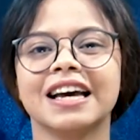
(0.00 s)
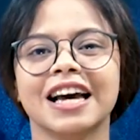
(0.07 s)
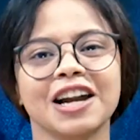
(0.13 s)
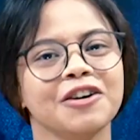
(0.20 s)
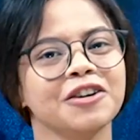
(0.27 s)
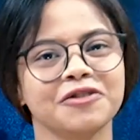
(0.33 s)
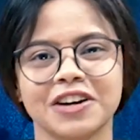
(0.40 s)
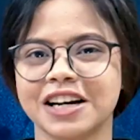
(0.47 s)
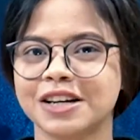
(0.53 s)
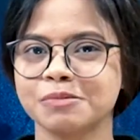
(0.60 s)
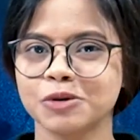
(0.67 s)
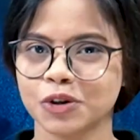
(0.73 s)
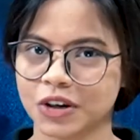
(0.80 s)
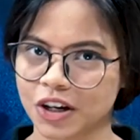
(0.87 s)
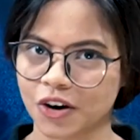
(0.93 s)
Hello and
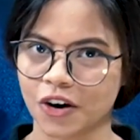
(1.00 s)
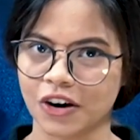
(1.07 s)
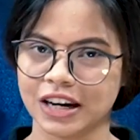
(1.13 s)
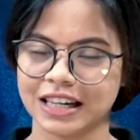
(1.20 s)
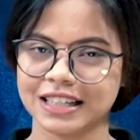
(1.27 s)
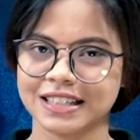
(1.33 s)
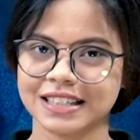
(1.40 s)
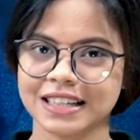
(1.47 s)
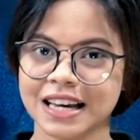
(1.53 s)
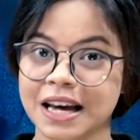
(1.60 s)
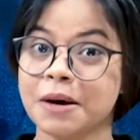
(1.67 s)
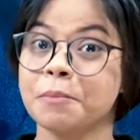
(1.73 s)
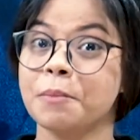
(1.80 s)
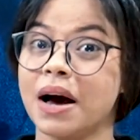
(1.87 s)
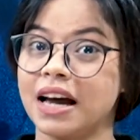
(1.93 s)
welcome to Ecoholics.
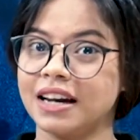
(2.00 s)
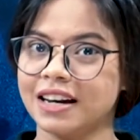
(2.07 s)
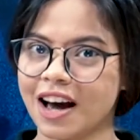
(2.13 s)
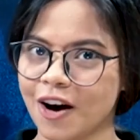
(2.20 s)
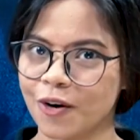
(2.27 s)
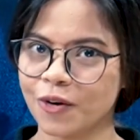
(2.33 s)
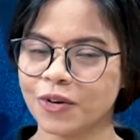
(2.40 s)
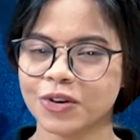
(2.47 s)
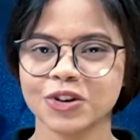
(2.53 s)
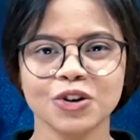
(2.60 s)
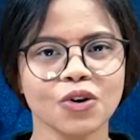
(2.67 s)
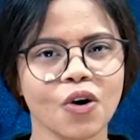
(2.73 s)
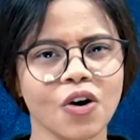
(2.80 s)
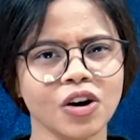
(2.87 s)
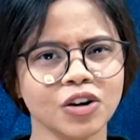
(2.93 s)
By now,
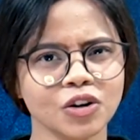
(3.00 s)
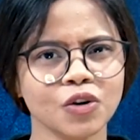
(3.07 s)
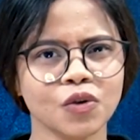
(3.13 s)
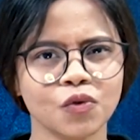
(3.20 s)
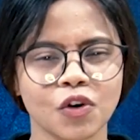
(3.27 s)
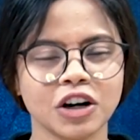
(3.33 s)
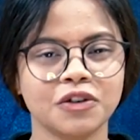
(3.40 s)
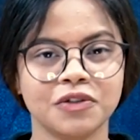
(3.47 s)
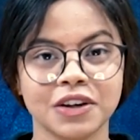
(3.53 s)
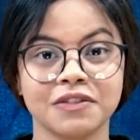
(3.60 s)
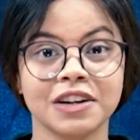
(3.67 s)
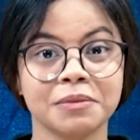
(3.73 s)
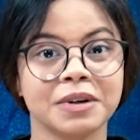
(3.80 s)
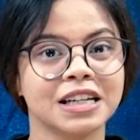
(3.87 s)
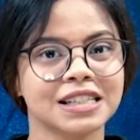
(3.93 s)
you all know what we
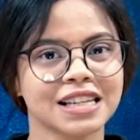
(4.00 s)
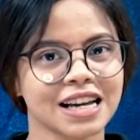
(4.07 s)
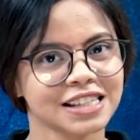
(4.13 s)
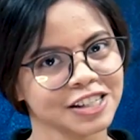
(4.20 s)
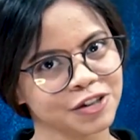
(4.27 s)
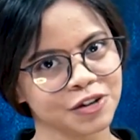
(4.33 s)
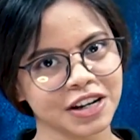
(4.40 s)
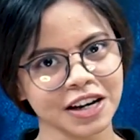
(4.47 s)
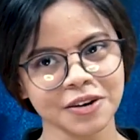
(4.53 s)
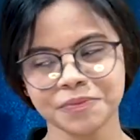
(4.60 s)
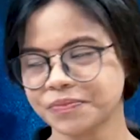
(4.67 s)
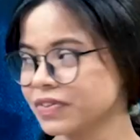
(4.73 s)
will be discussing today.